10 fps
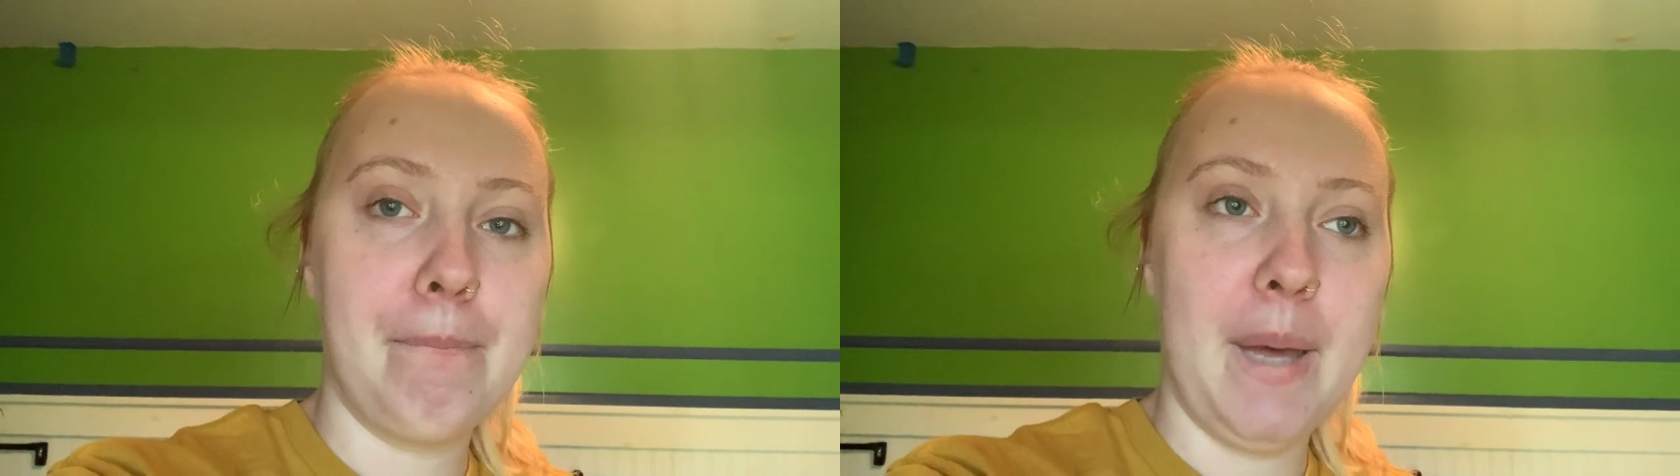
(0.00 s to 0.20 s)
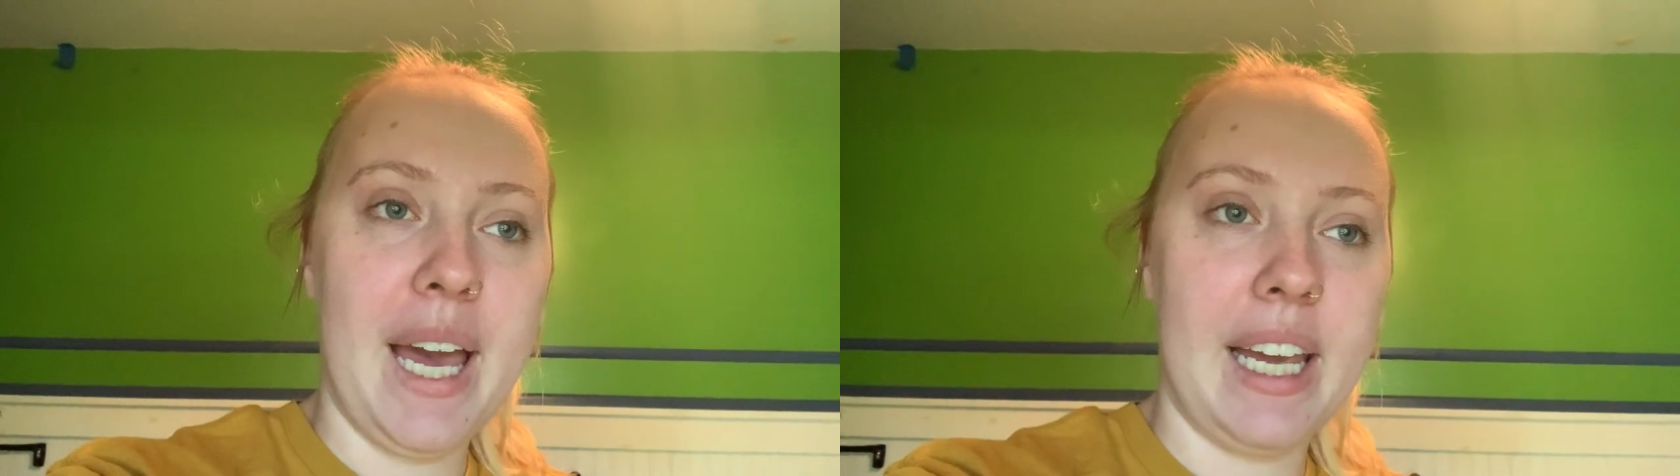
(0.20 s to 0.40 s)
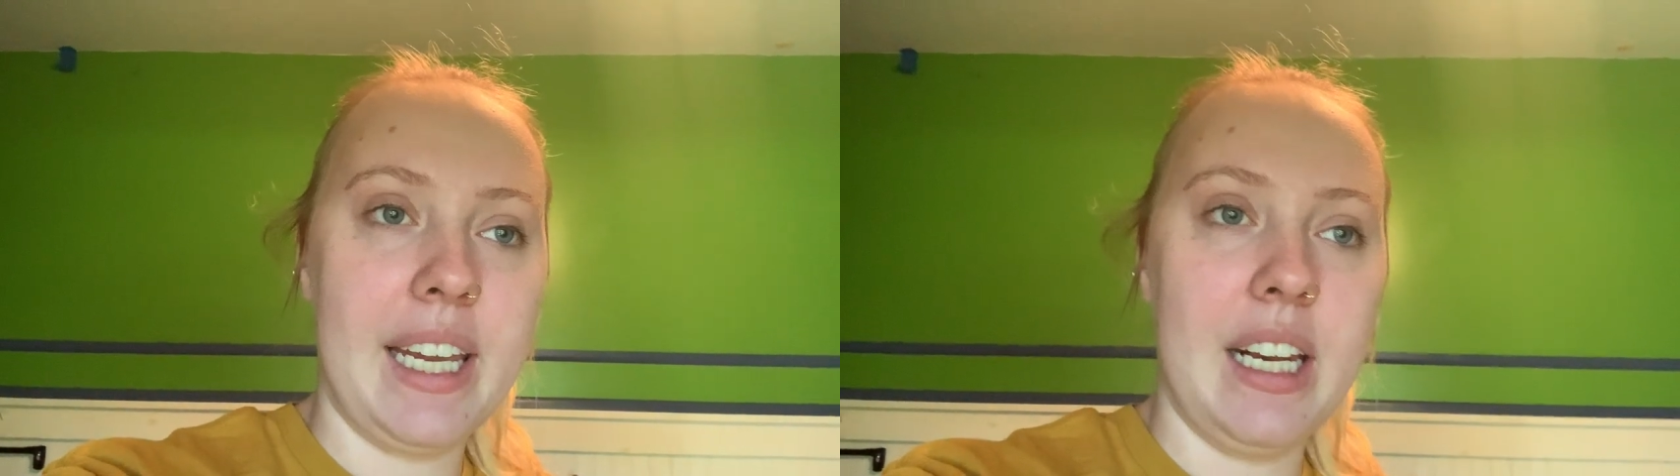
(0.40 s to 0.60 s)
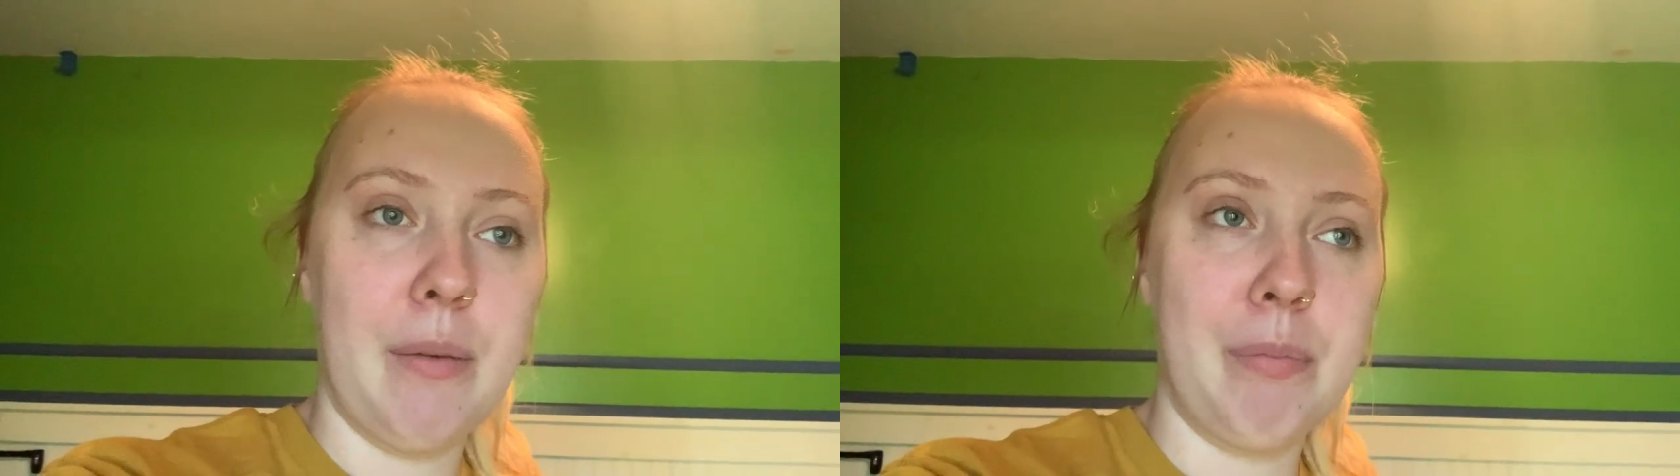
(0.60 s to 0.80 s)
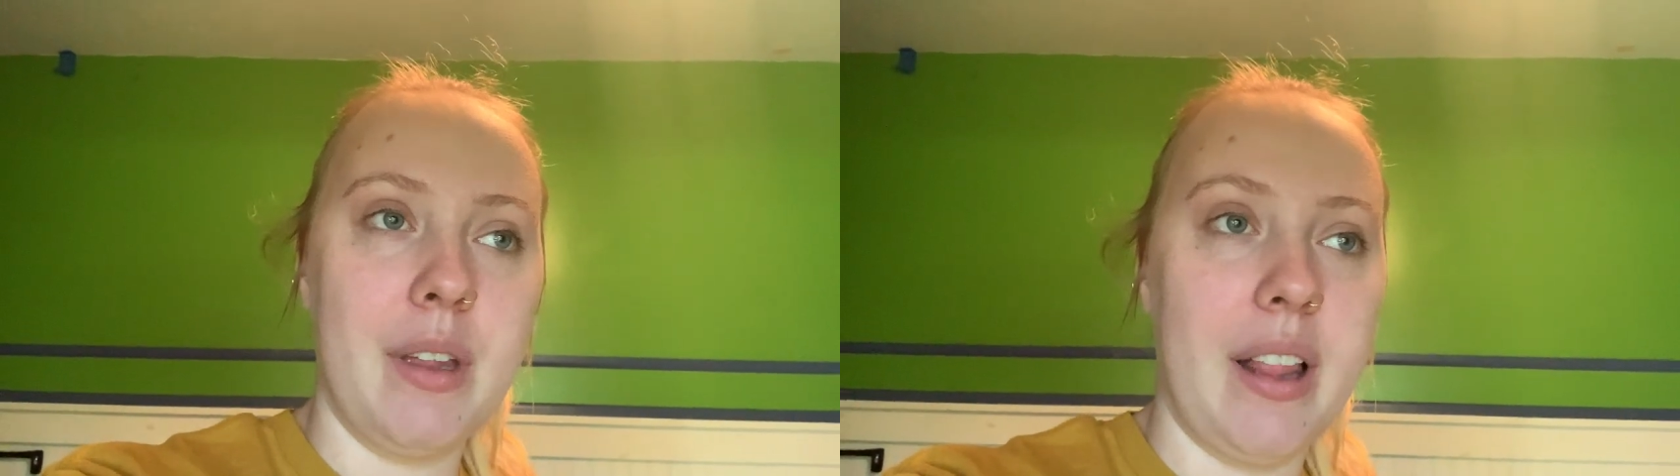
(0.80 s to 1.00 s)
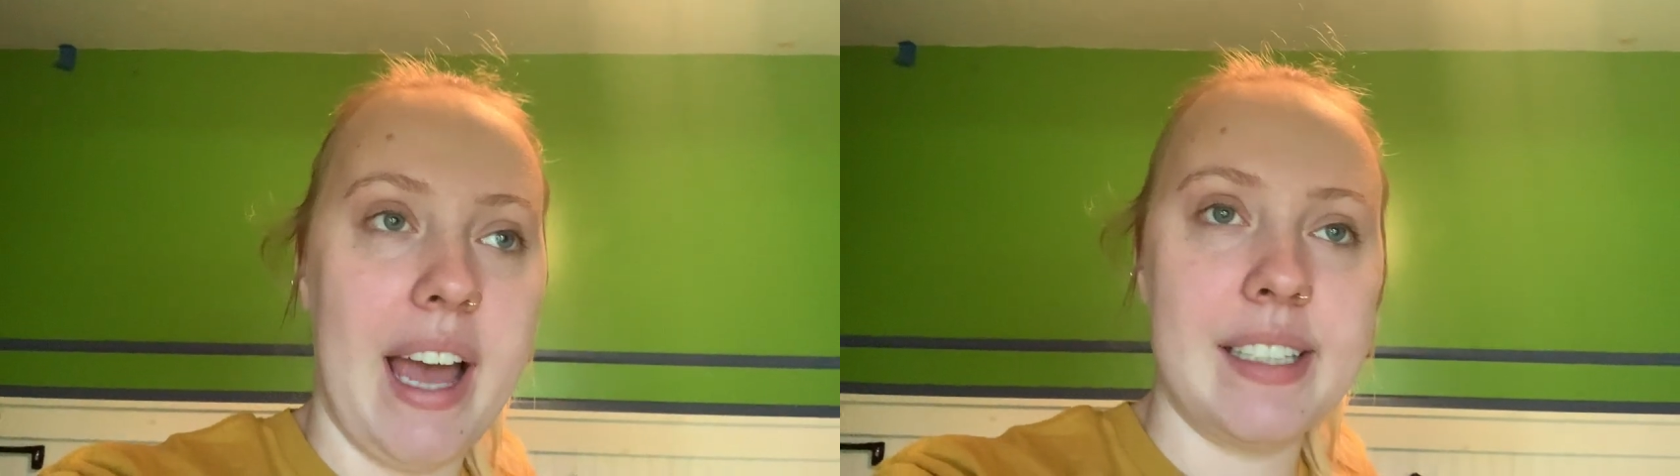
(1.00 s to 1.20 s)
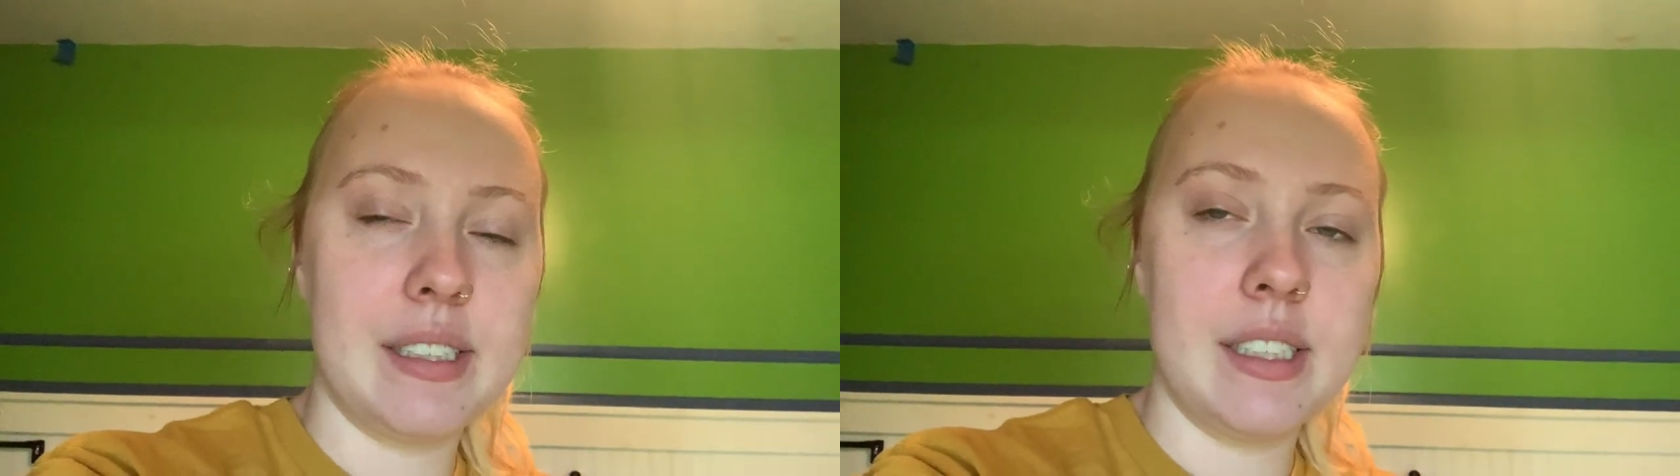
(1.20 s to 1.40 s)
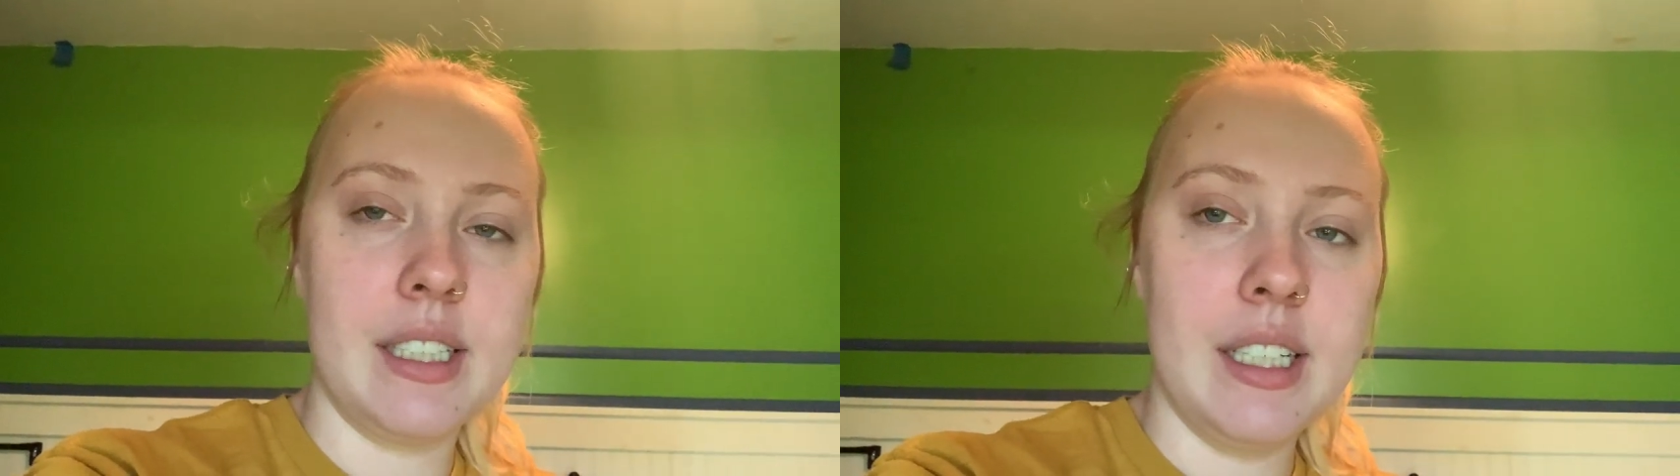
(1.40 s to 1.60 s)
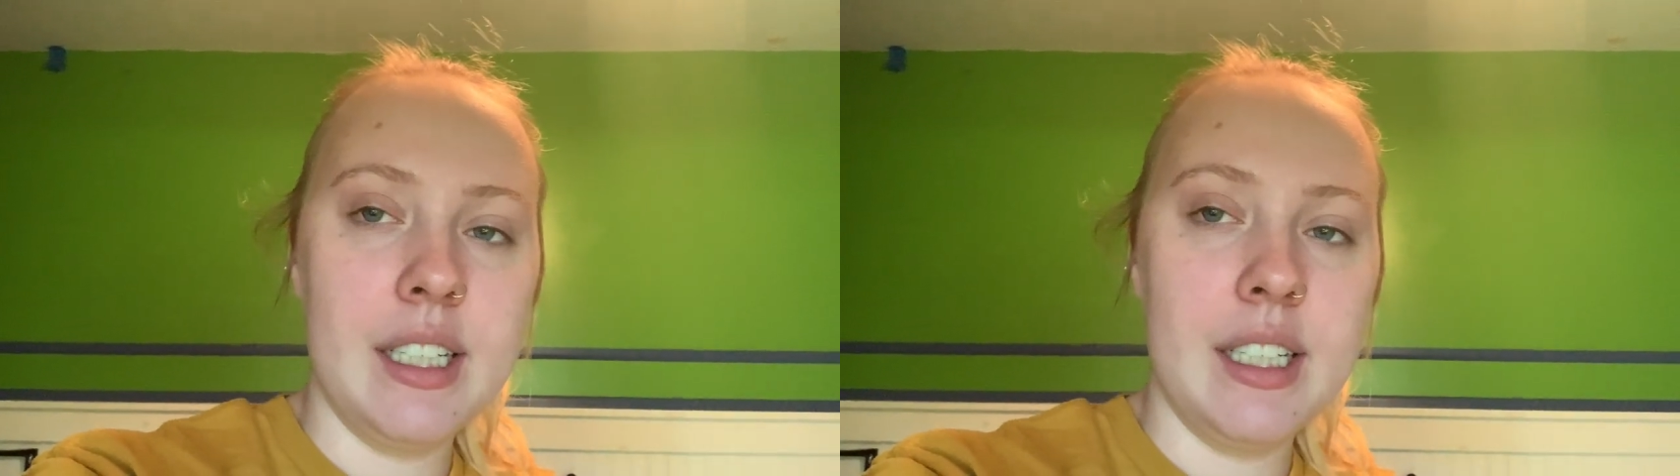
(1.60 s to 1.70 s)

packing up the last